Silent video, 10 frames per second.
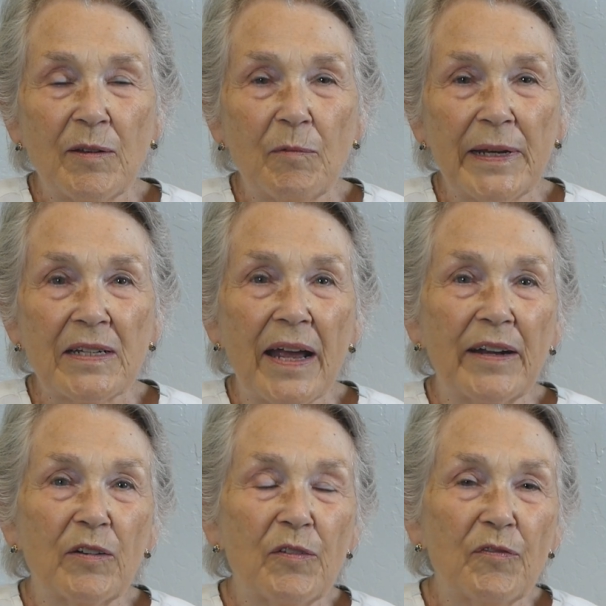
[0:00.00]

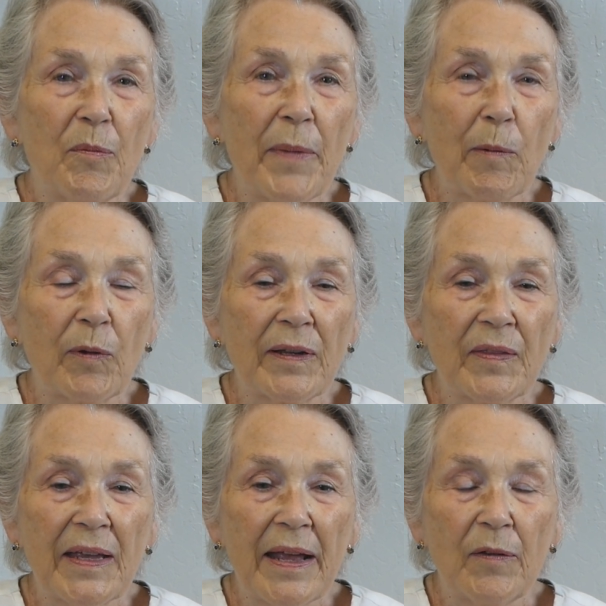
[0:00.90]
retired from my work at
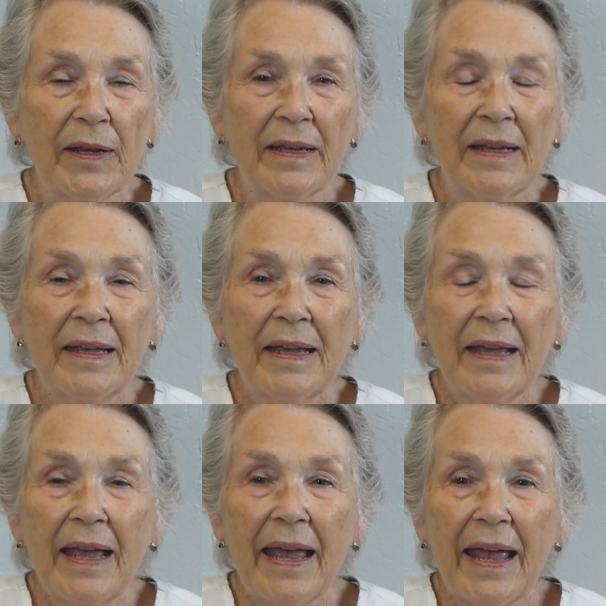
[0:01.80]
the county,
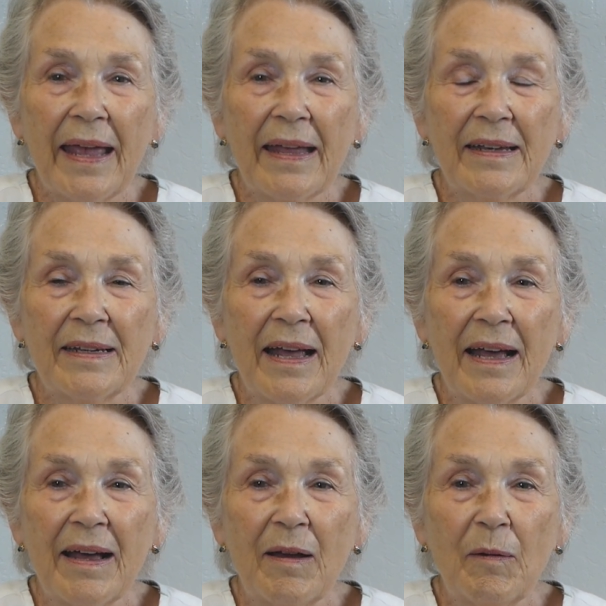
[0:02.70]
and
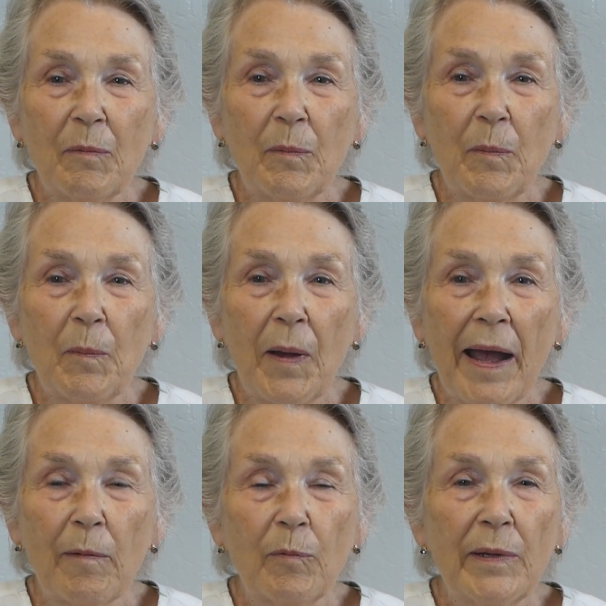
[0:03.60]

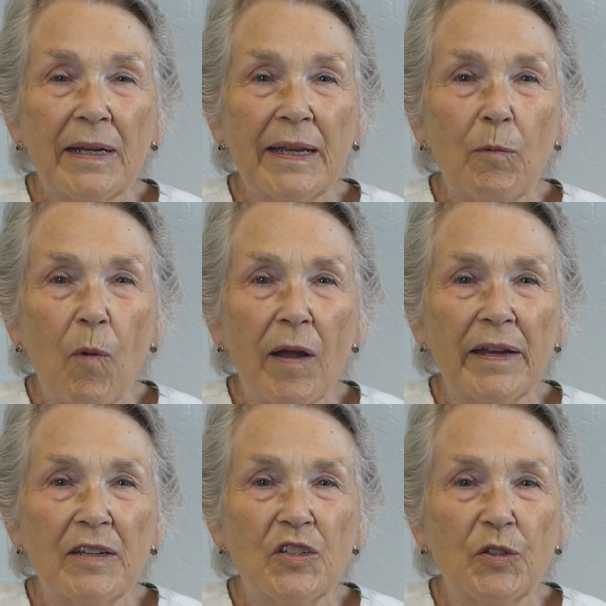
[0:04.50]
I really
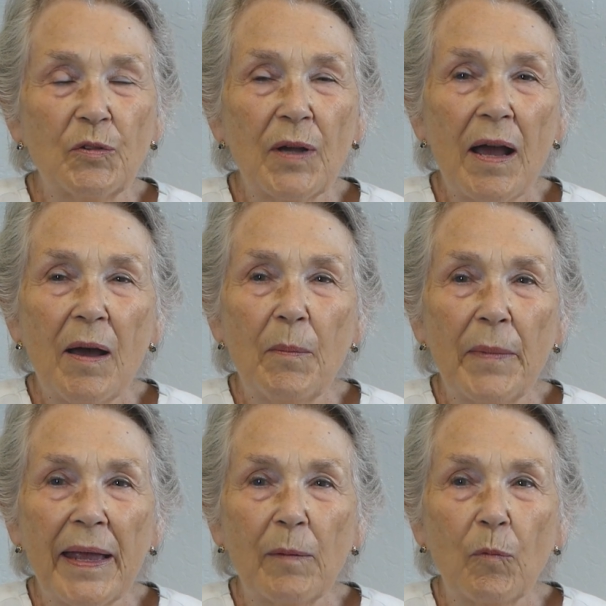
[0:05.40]
wanted to come
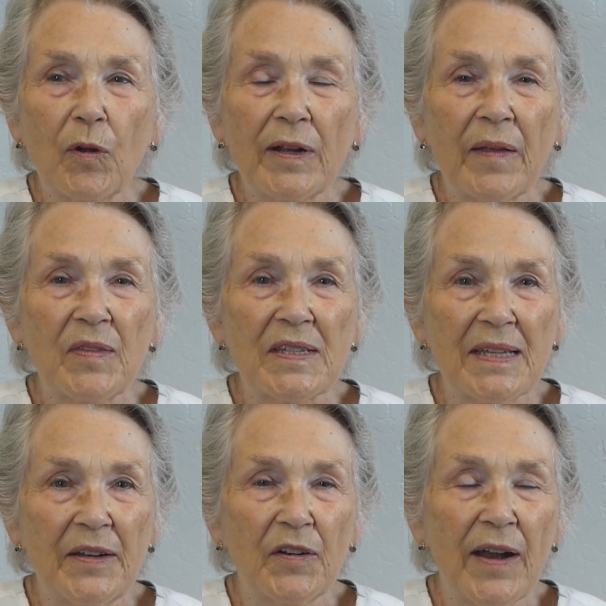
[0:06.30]
and work at the
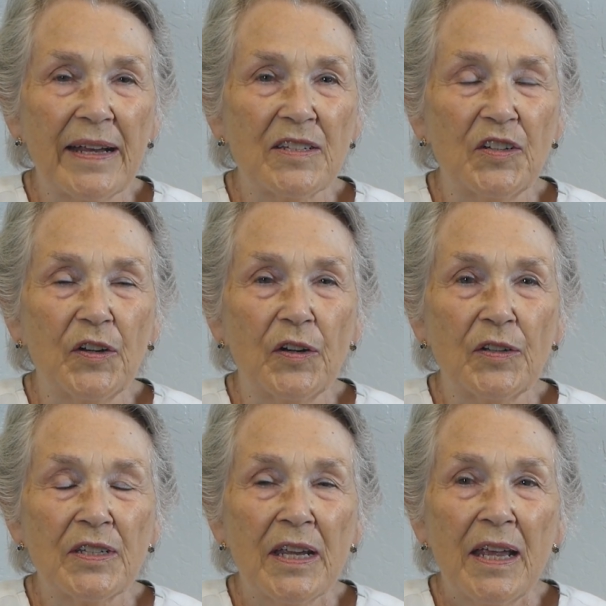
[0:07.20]
center as a
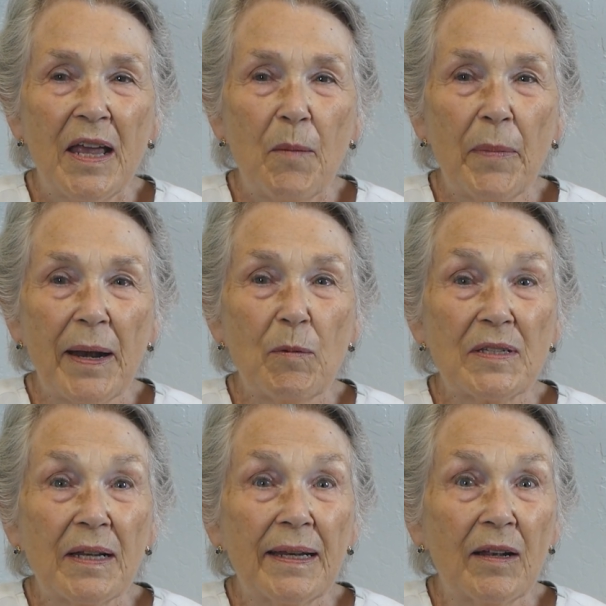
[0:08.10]
nurse, but I
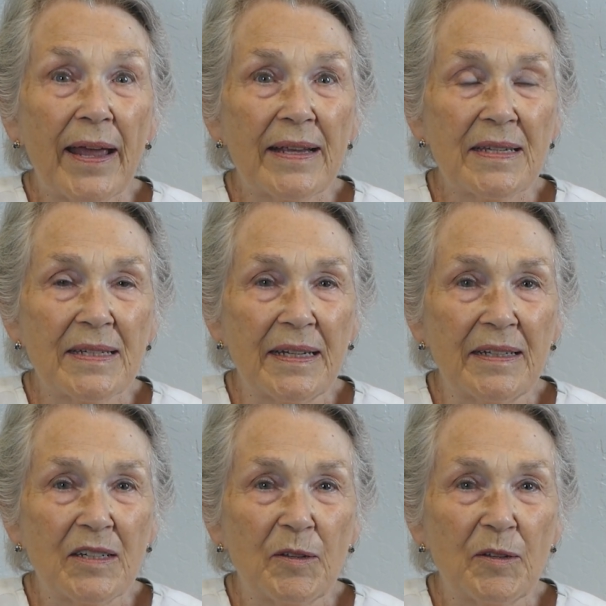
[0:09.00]
was a little hesitant